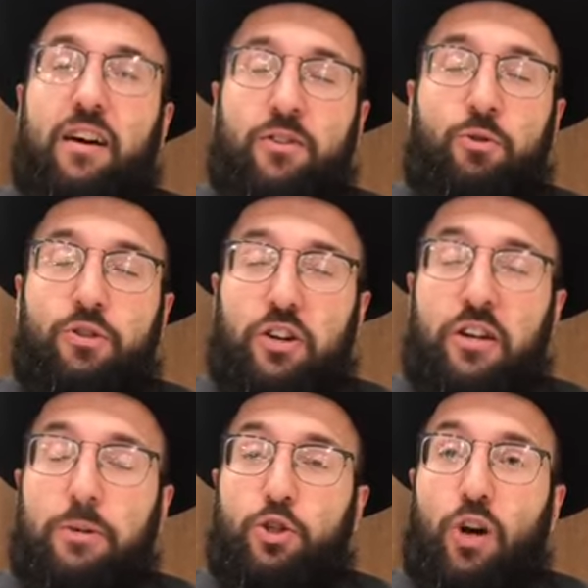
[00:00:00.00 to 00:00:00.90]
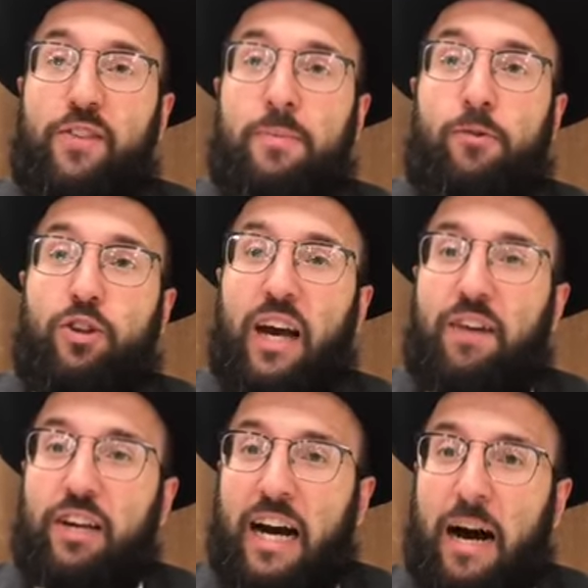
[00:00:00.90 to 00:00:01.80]
No, you're going to be shochev im avotecha
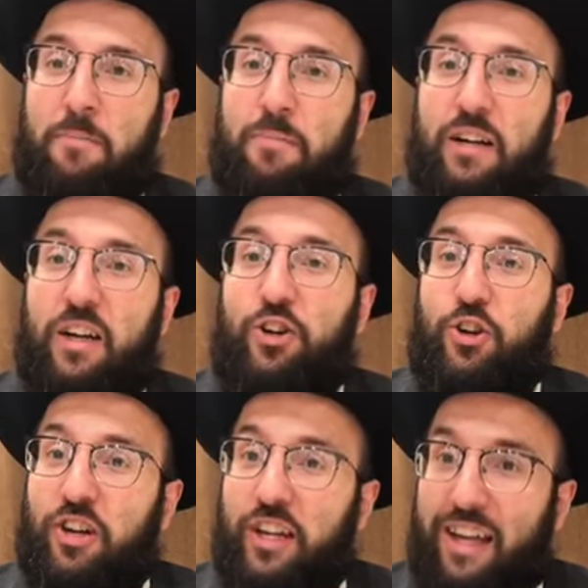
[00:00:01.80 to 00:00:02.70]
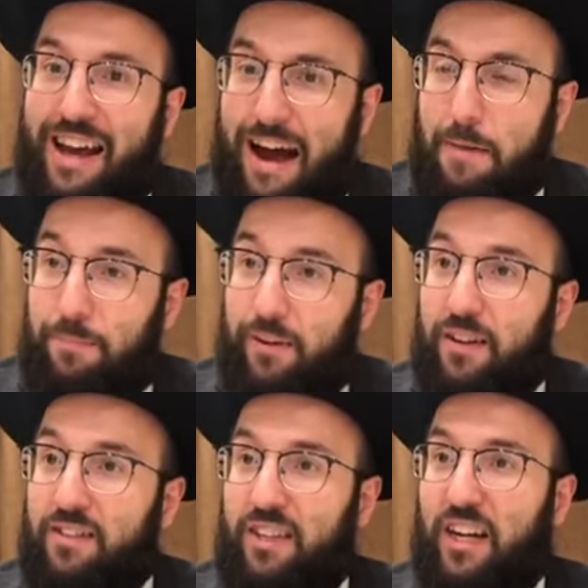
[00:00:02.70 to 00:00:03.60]
v'kam. You're going to get up,
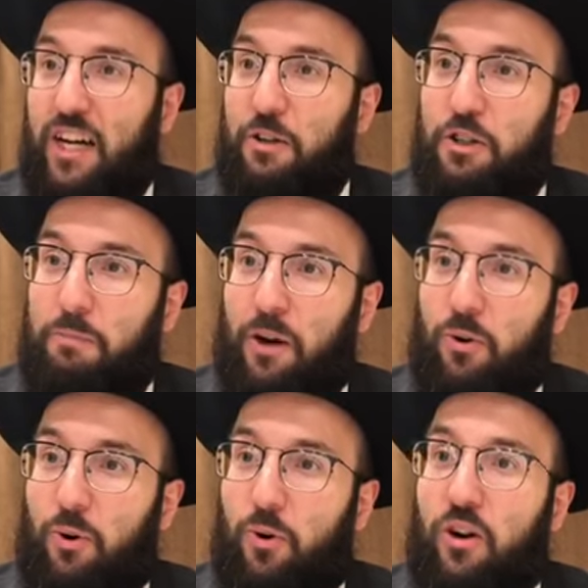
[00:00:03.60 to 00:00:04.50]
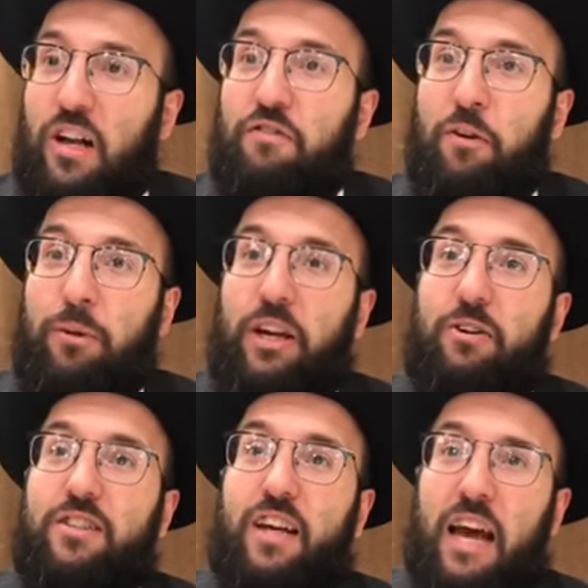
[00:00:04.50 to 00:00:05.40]
says HaKadosh Baruch Hu. From here
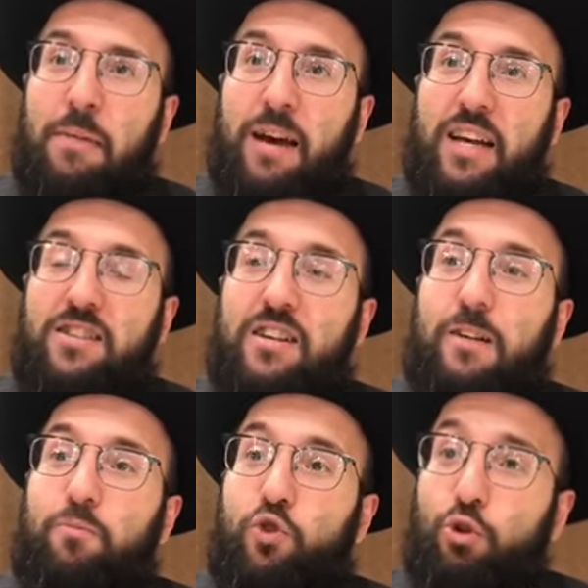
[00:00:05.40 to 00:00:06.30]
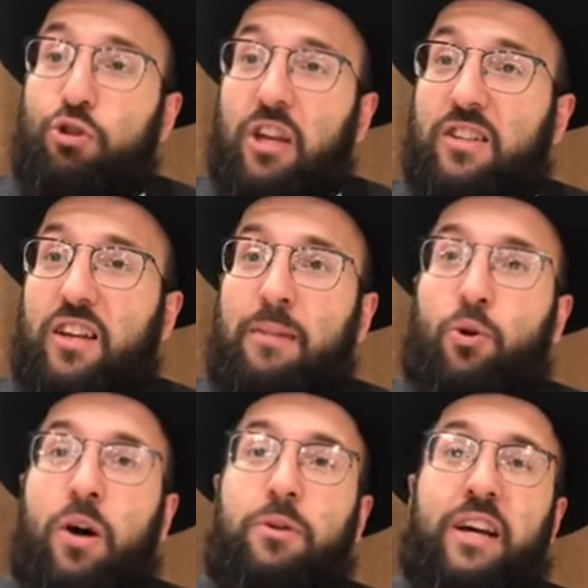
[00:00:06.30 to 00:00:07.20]
is the remez. Two things. And number
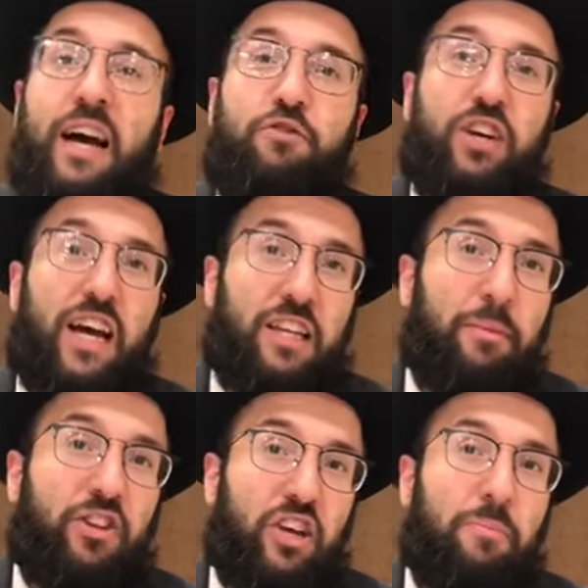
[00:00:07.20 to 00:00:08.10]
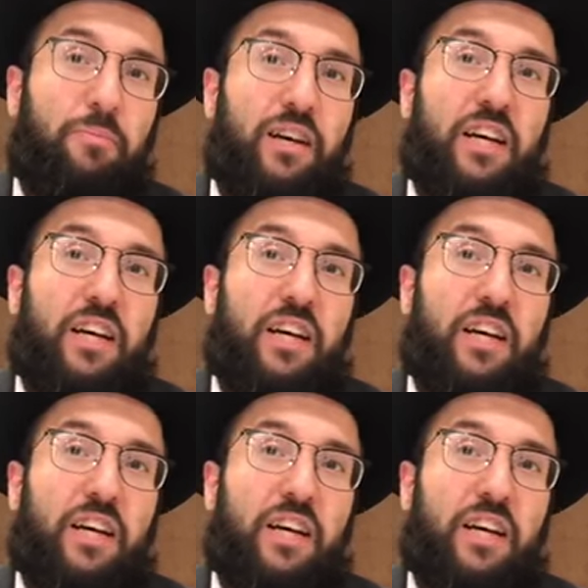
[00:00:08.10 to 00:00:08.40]
one, we're going to have tchiyat hametim.